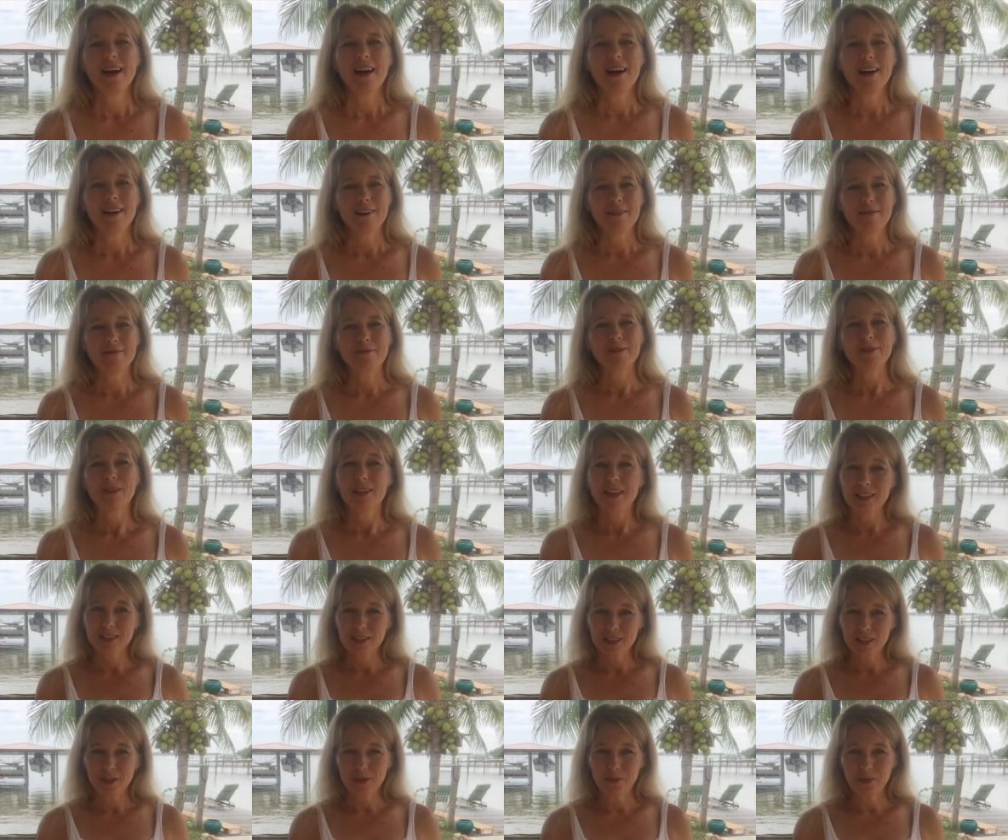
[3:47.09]
Um, so
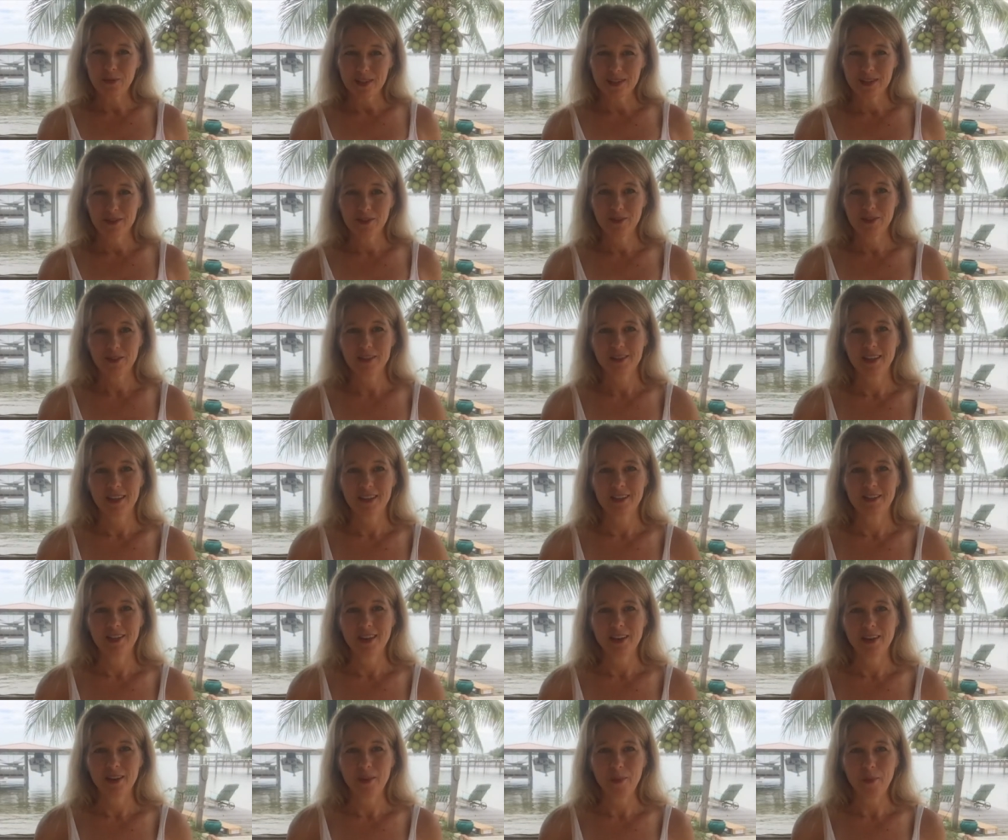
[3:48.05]
that's a good reason for
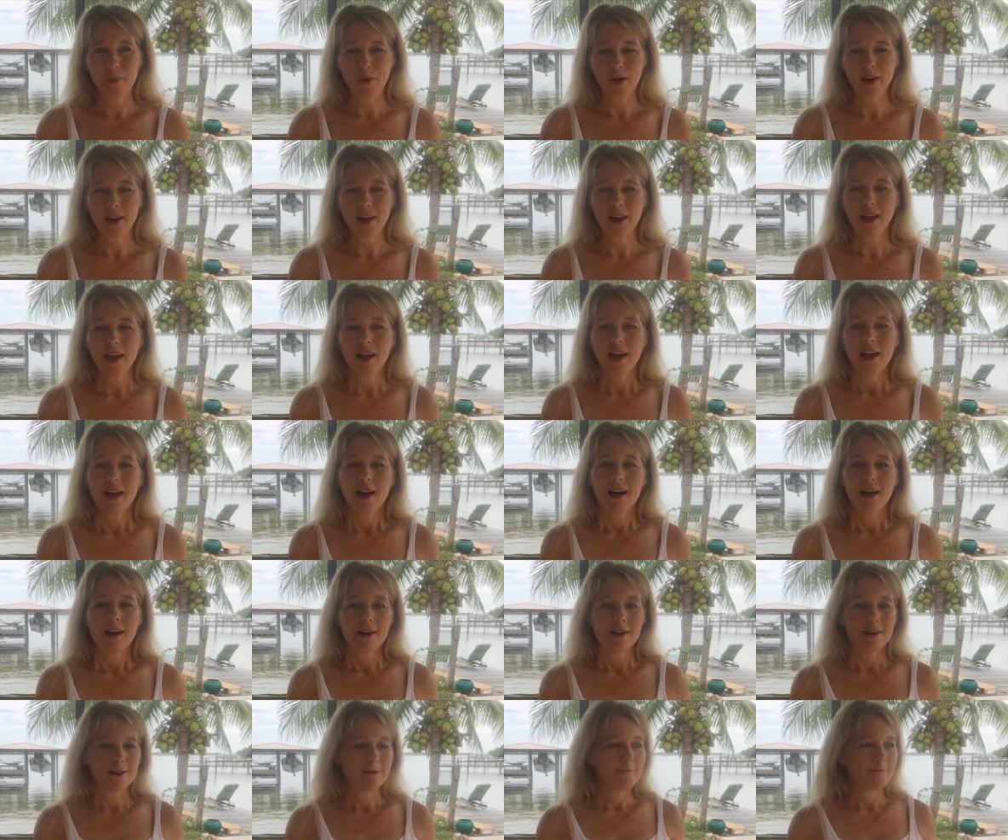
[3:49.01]
sunshine in the morning.
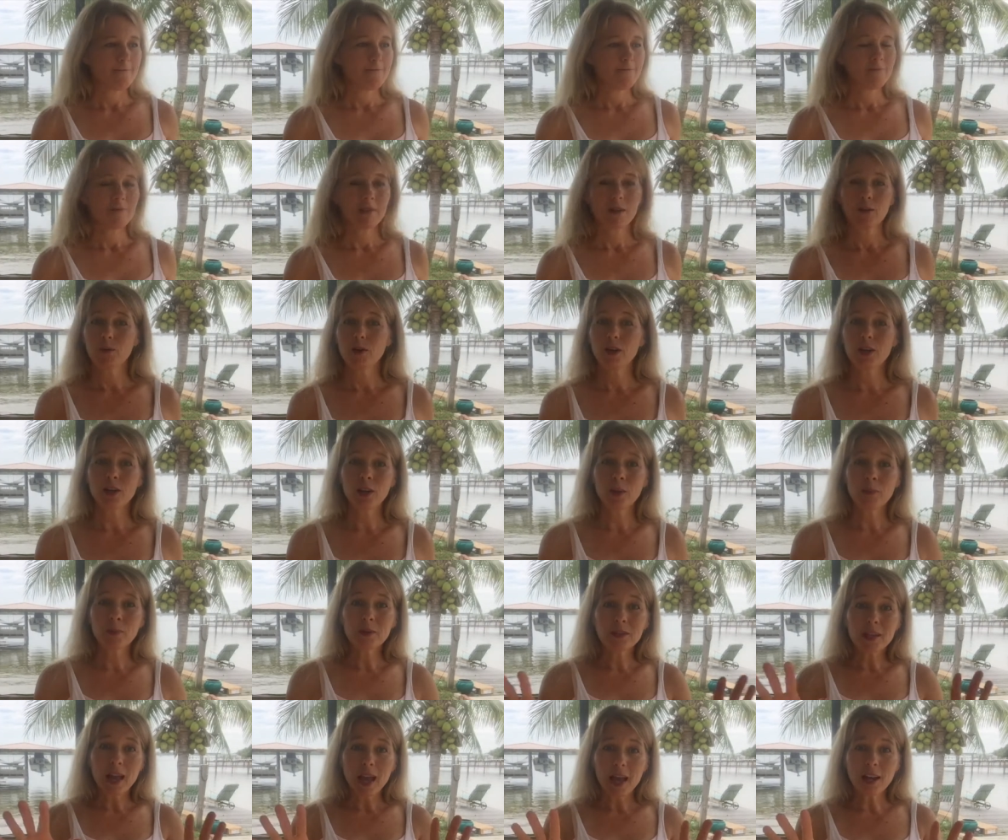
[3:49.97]
Um, we're on
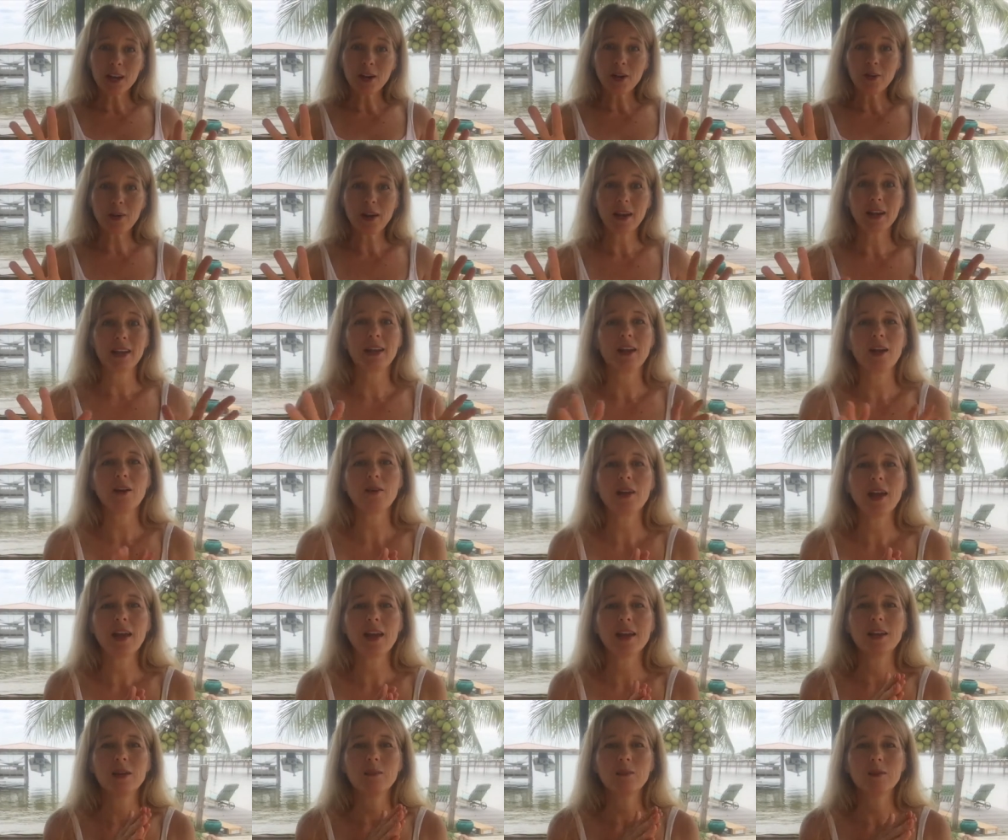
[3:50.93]
number 10 already.
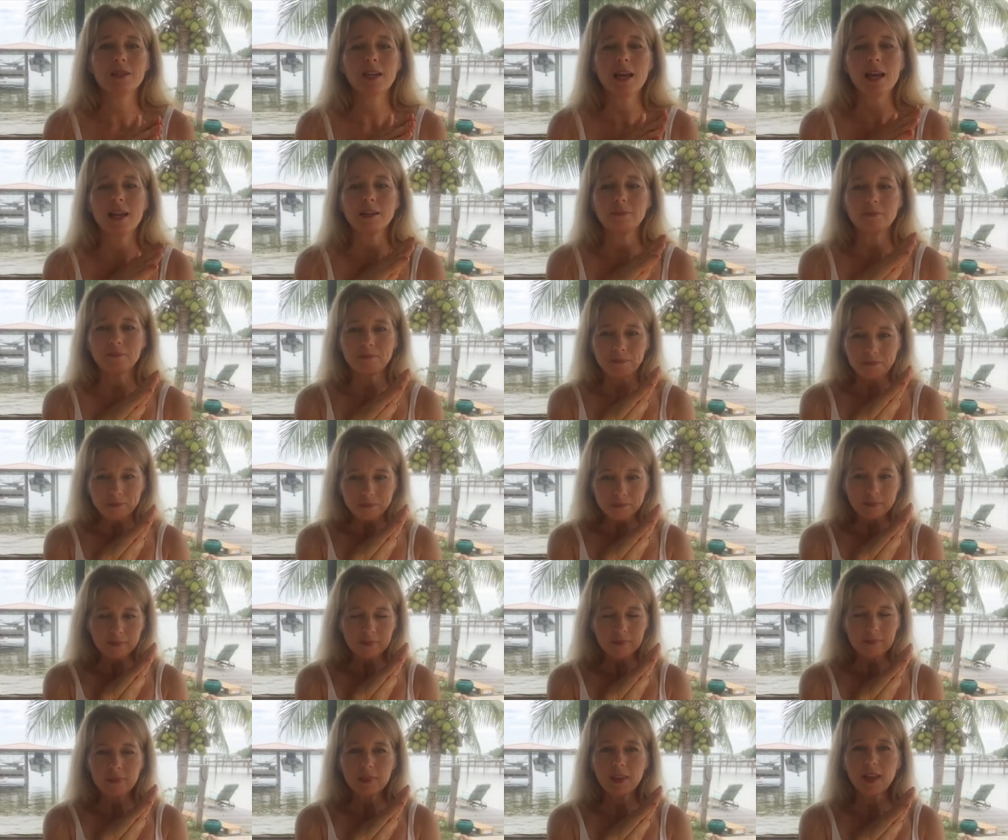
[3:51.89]
Okay, number 10
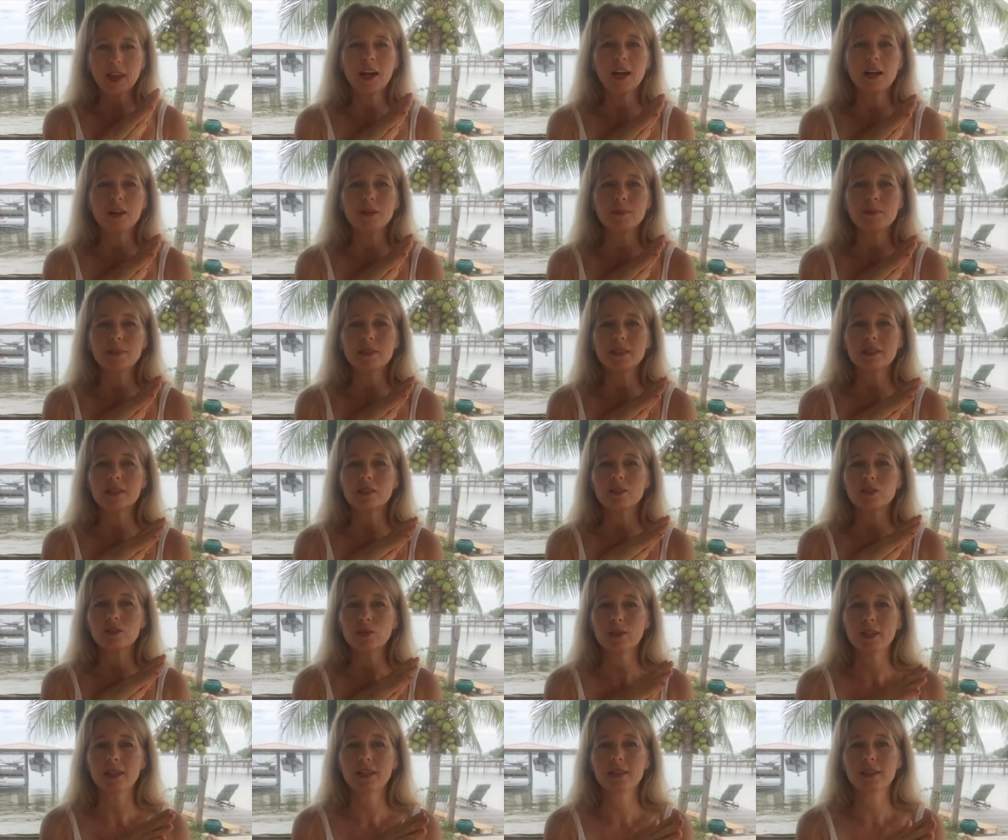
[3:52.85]
helps
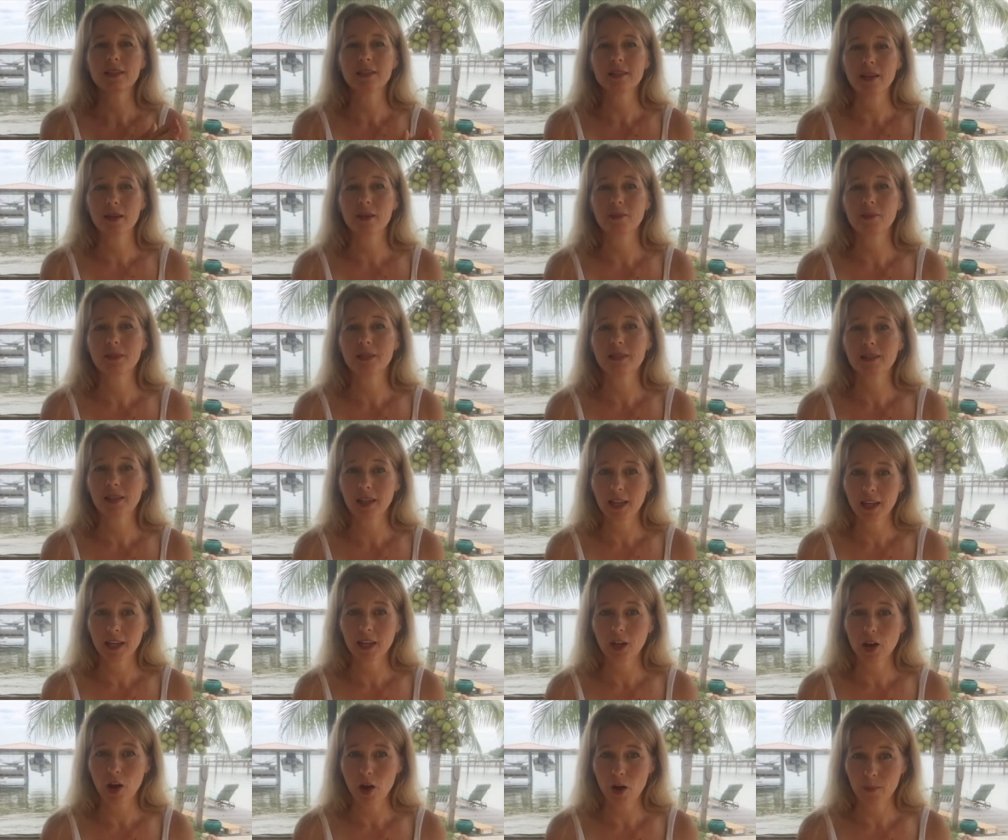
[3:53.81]
treat some
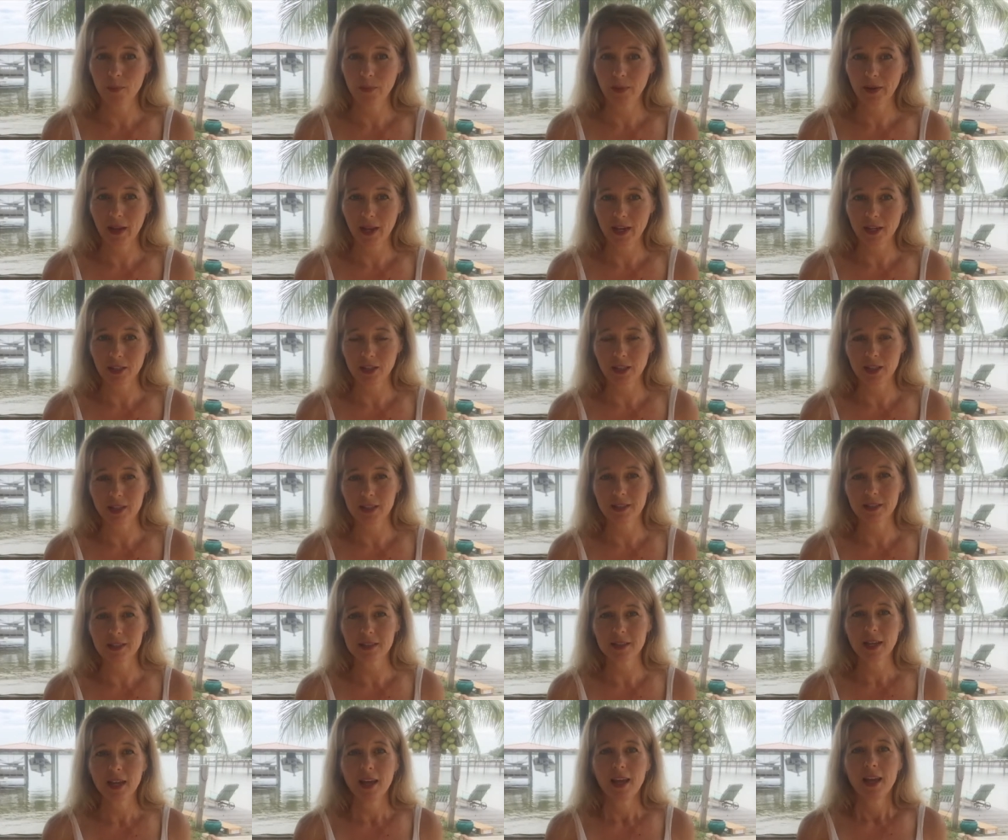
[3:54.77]
skin
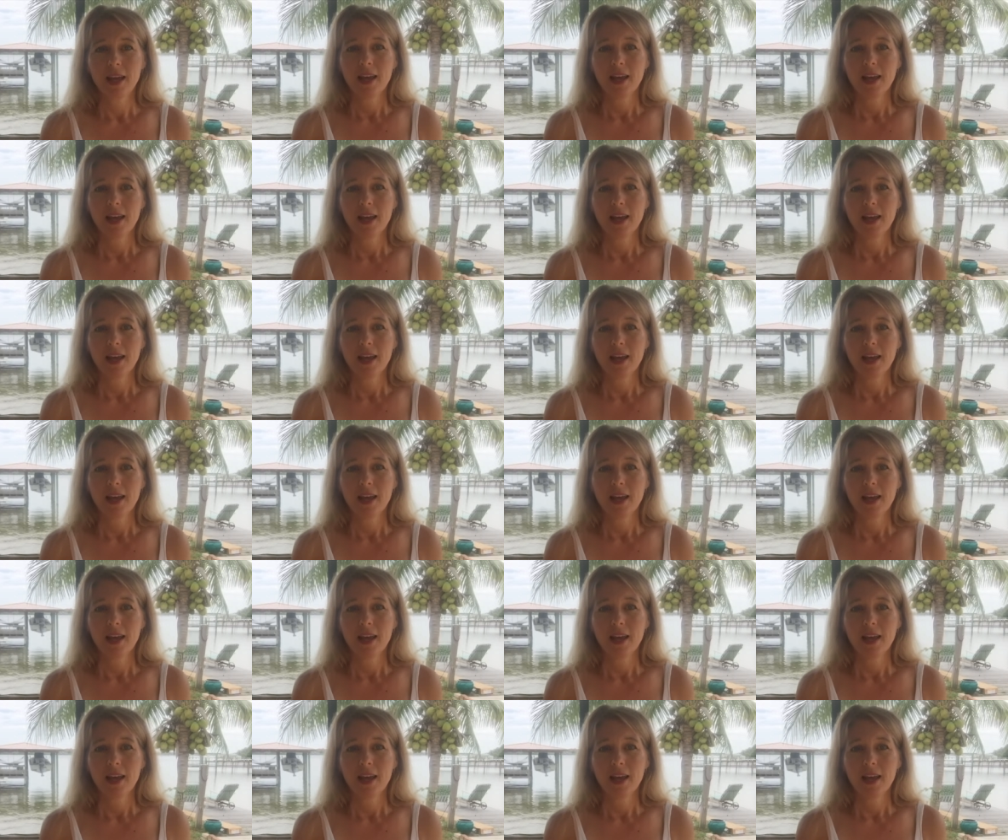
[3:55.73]
complications.